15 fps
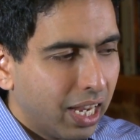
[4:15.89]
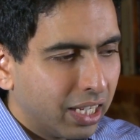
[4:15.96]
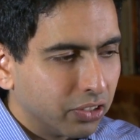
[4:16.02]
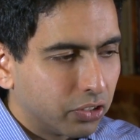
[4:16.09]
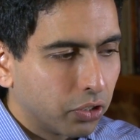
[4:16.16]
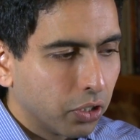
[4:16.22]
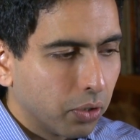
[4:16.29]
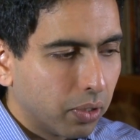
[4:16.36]

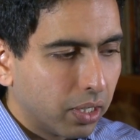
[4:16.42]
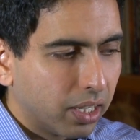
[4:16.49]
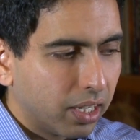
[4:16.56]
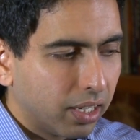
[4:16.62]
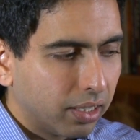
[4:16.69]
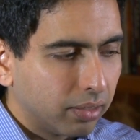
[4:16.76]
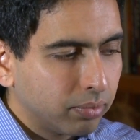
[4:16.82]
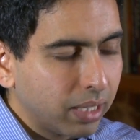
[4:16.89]
And so,
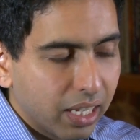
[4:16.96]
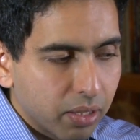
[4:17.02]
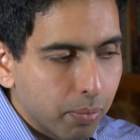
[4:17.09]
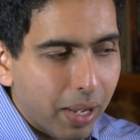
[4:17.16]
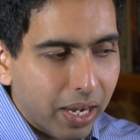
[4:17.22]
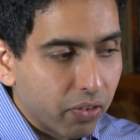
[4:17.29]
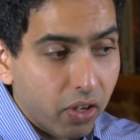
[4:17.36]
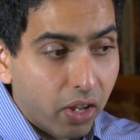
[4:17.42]
uh, yeah, the
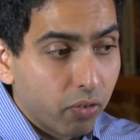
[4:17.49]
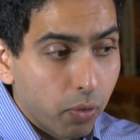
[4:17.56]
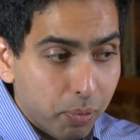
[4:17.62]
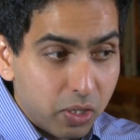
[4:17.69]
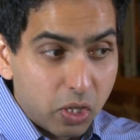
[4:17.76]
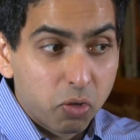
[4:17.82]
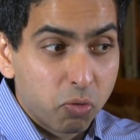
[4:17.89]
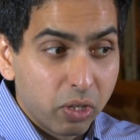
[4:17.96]
back of the envelope
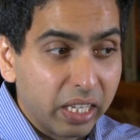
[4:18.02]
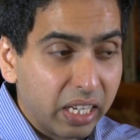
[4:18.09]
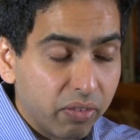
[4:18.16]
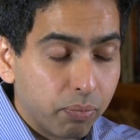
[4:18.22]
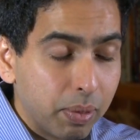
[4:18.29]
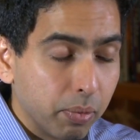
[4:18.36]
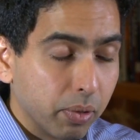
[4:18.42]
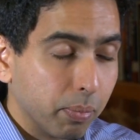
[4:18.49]
is just really
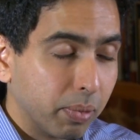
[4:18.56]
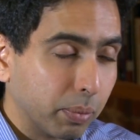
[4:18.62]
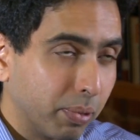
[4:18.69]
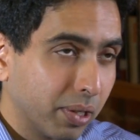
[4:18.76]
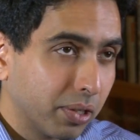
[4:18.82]
give people the big